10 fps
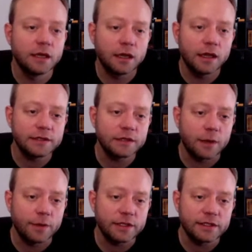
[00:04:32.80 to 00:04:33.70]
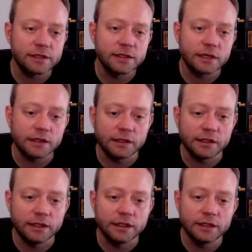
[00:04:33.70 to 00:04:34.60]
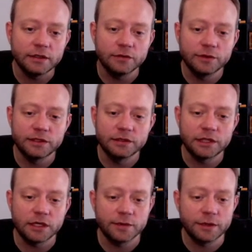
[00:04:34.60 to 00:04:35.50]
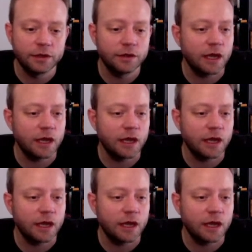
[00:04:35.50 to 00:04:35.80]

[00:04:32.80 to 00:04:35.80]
Let's copy this, and we'll talk about